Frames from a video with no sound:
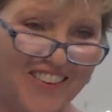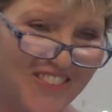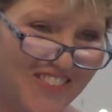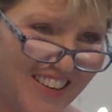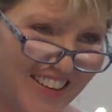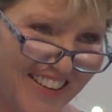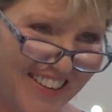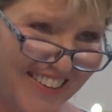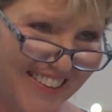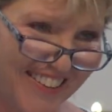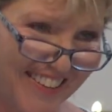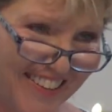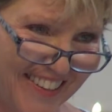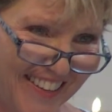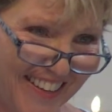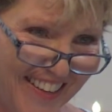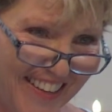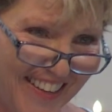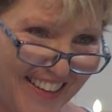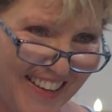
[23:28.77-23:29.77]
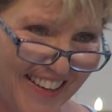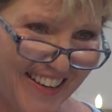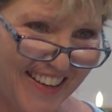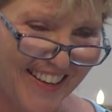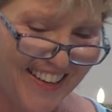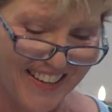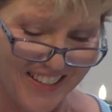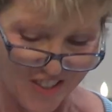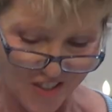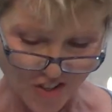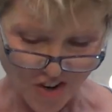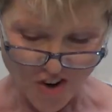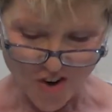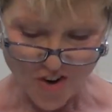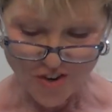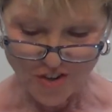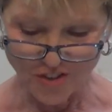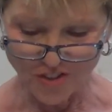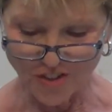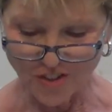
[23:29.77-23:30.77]
that.
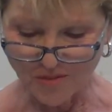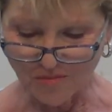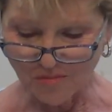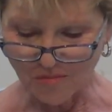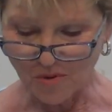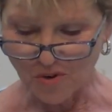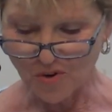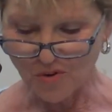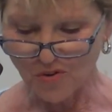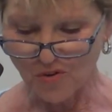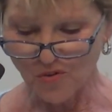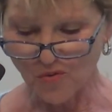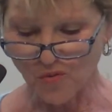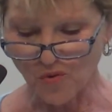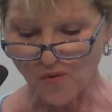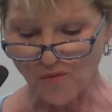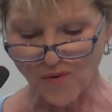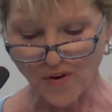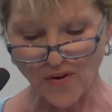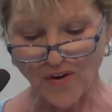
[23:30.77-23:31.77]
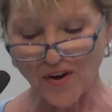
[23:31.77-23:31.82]
Charles and Myrtle were very